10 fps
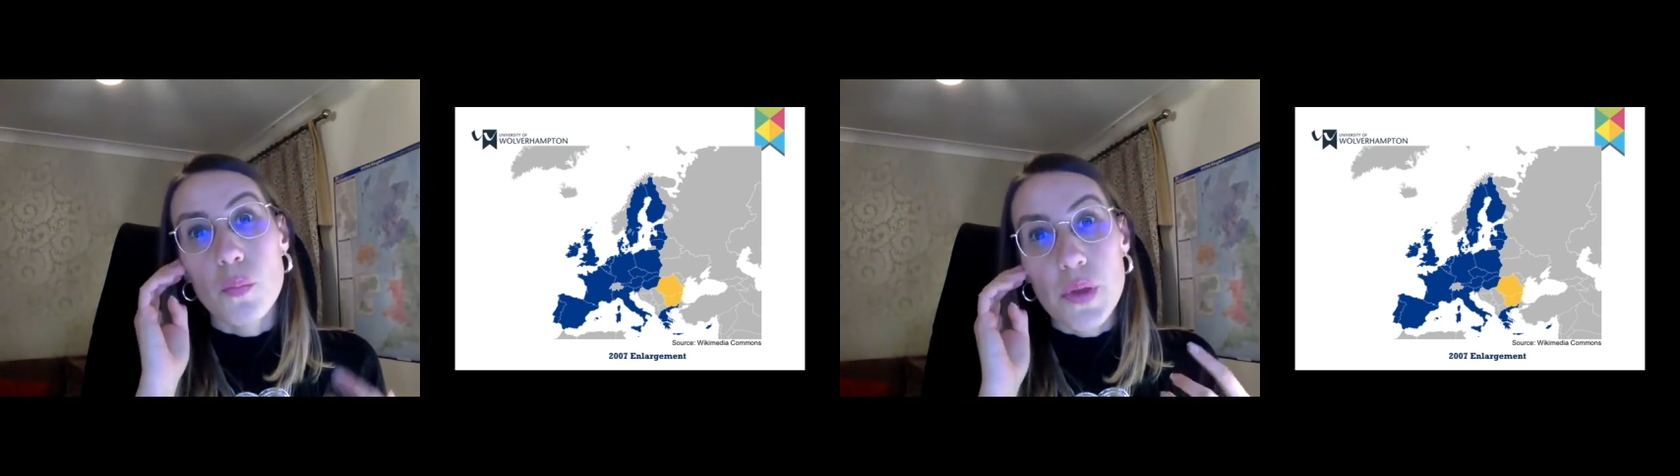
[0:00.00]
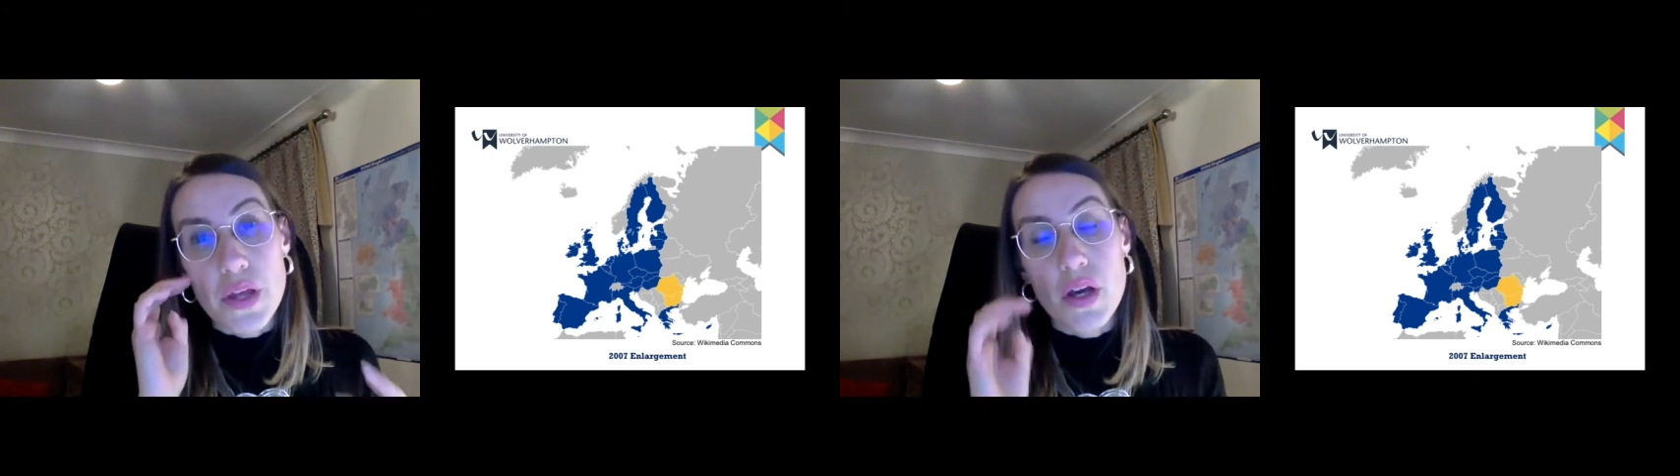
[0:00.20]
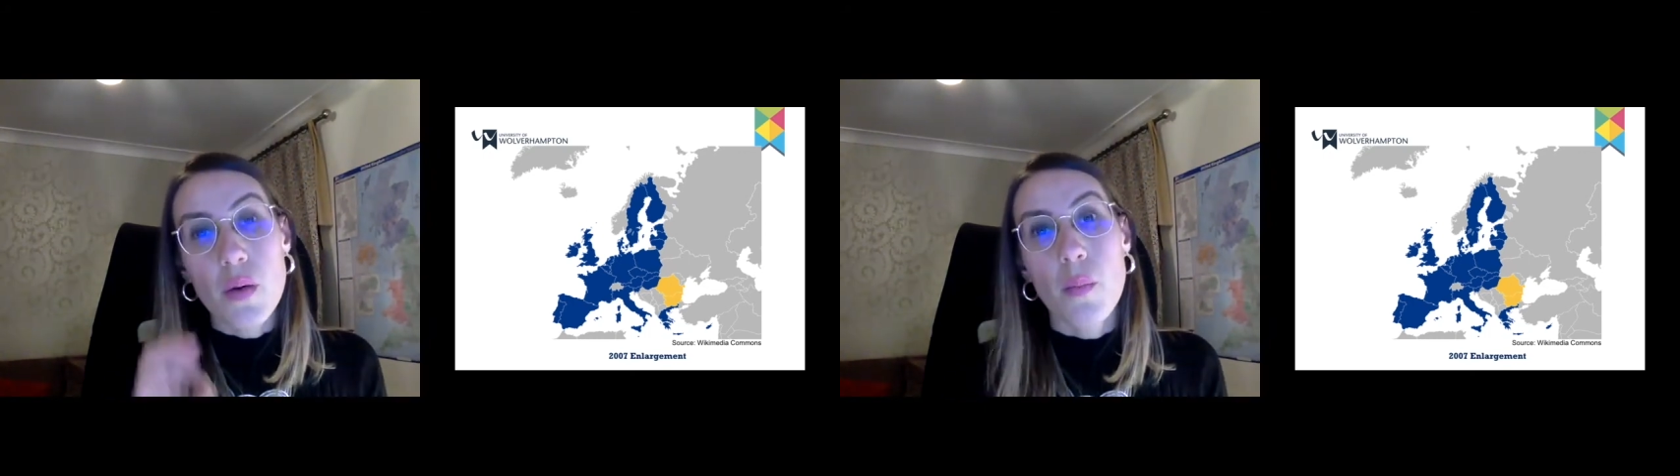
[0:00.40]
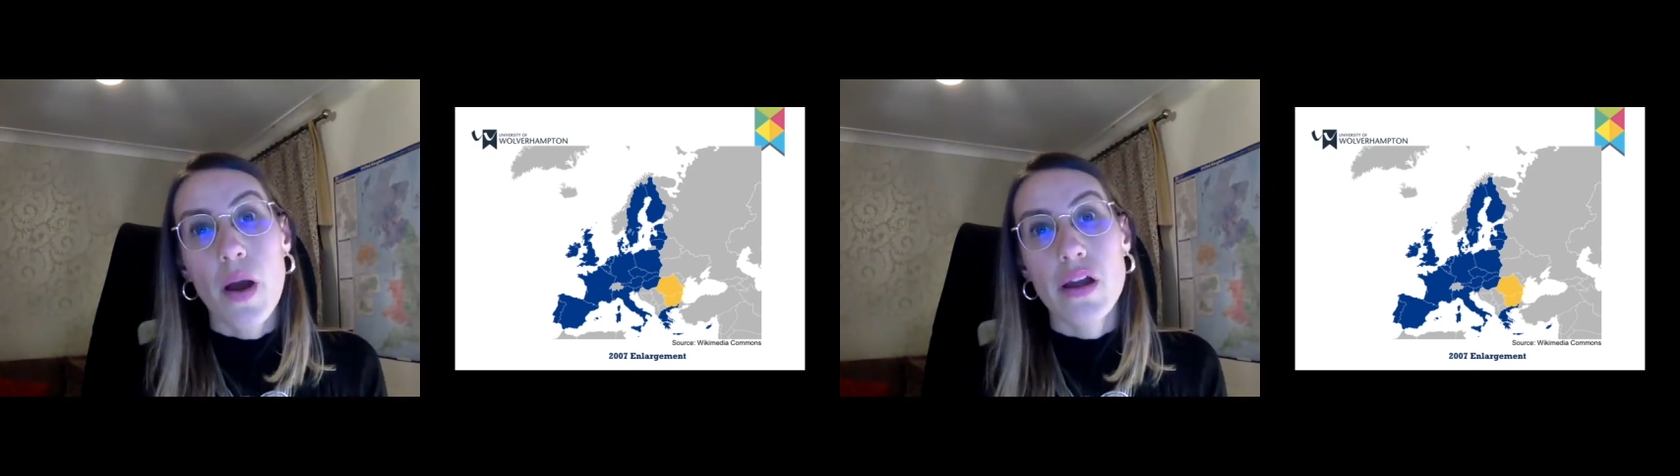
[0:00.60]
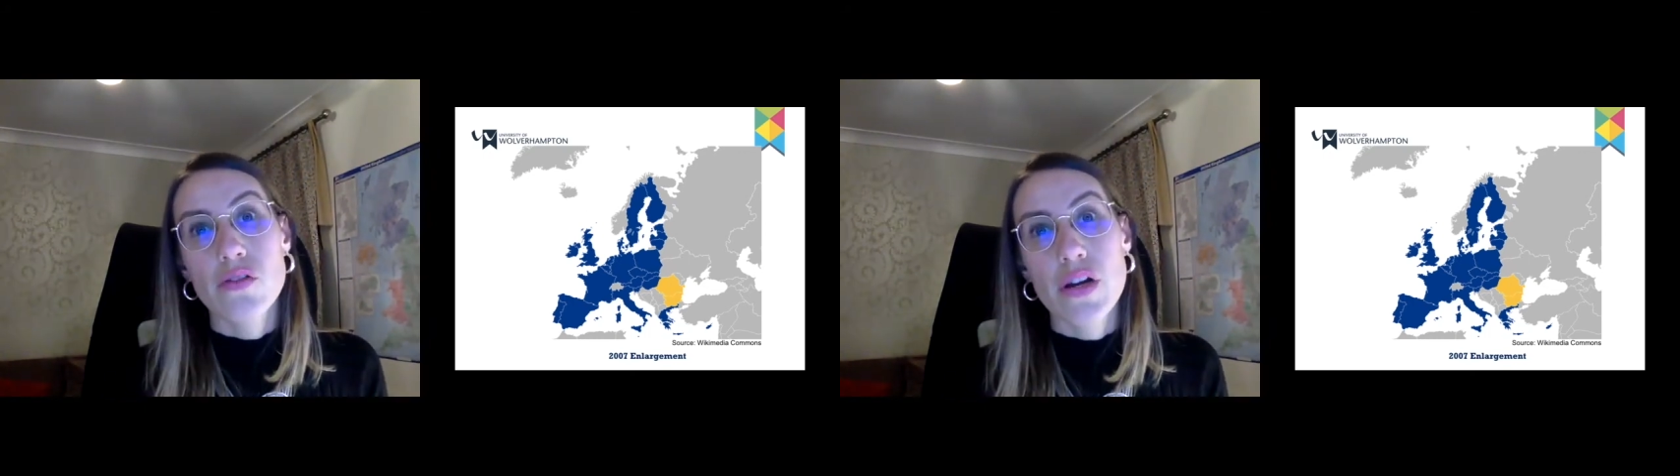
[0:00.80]
big
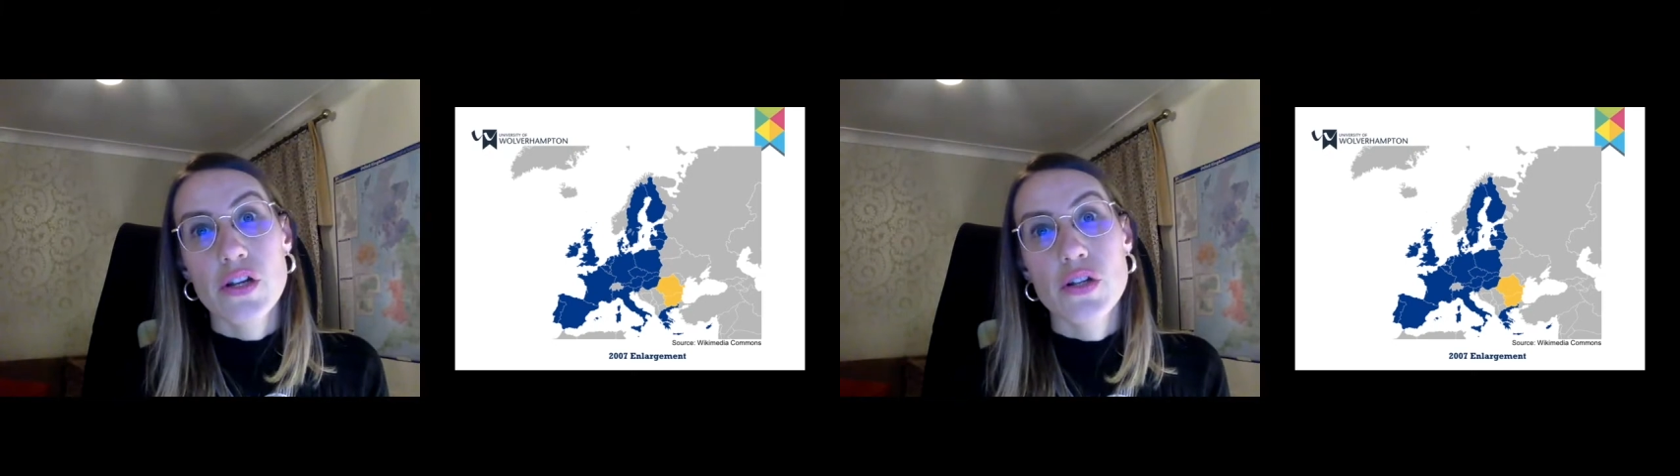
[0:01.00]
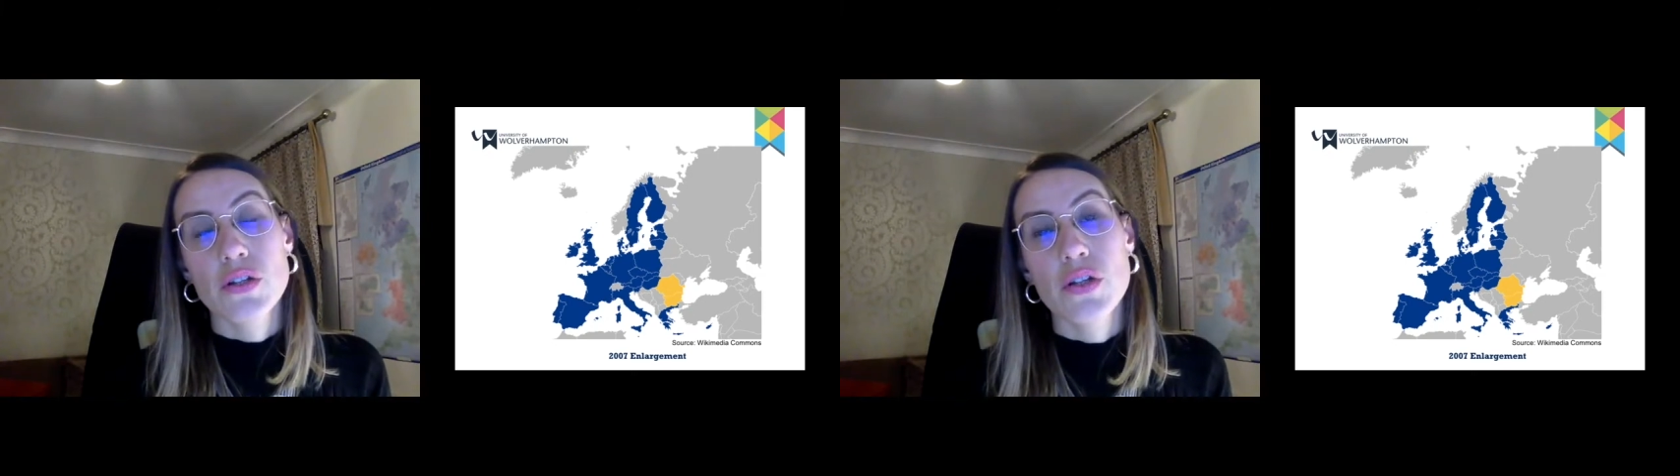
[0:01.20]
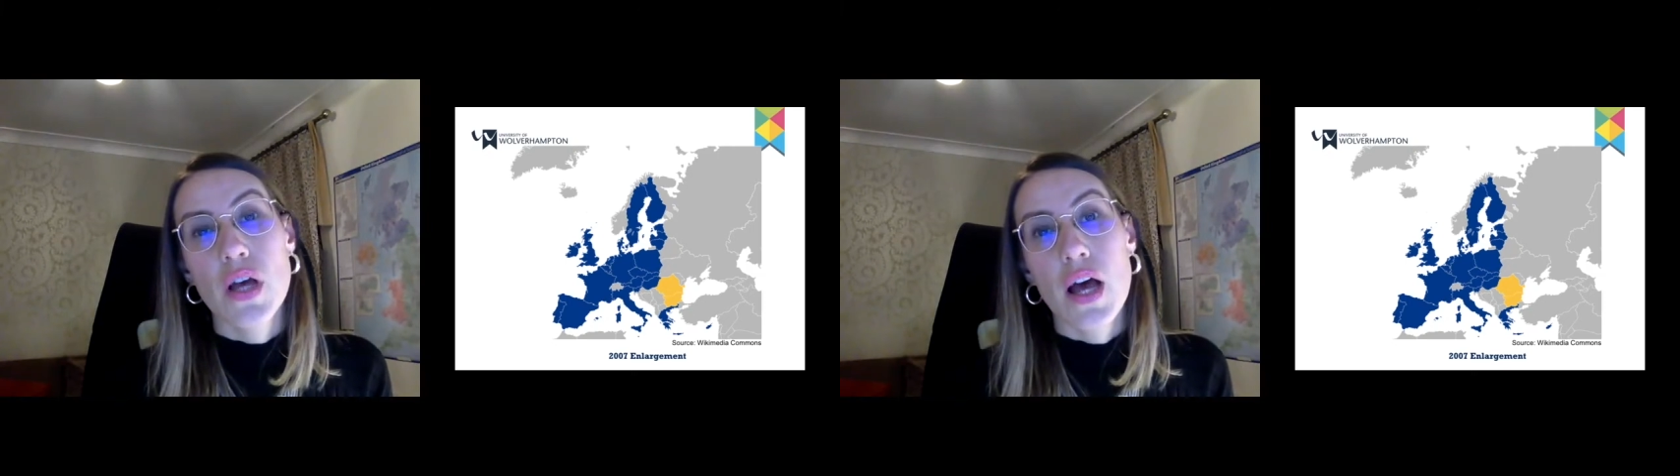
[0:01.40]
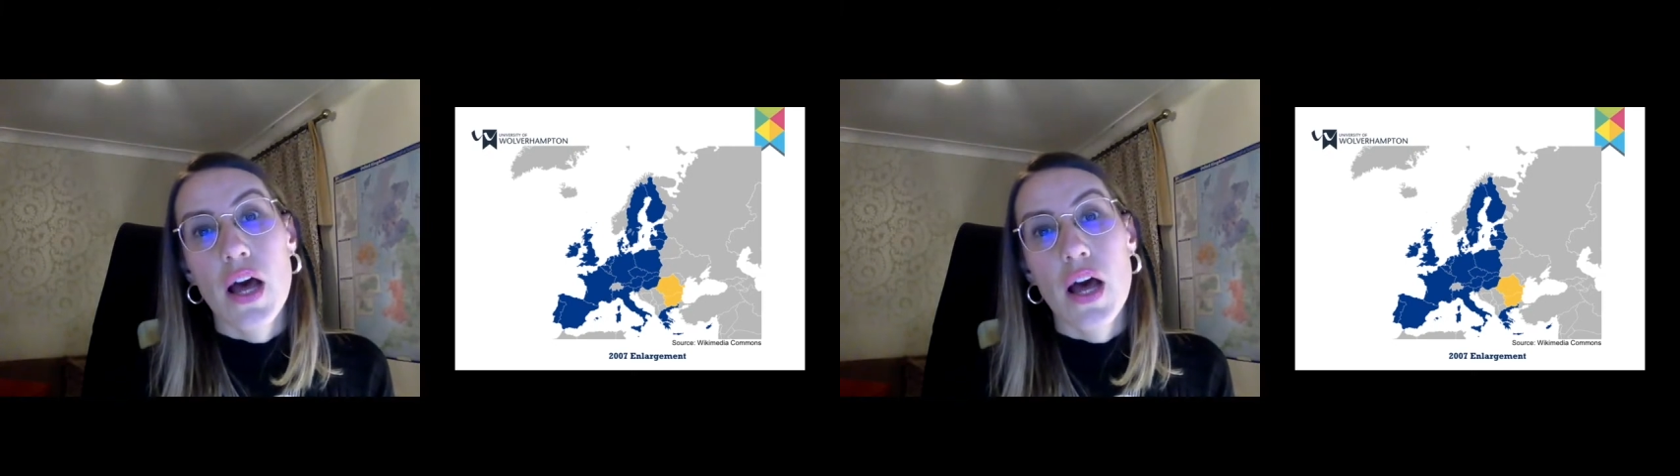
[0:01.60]
migration,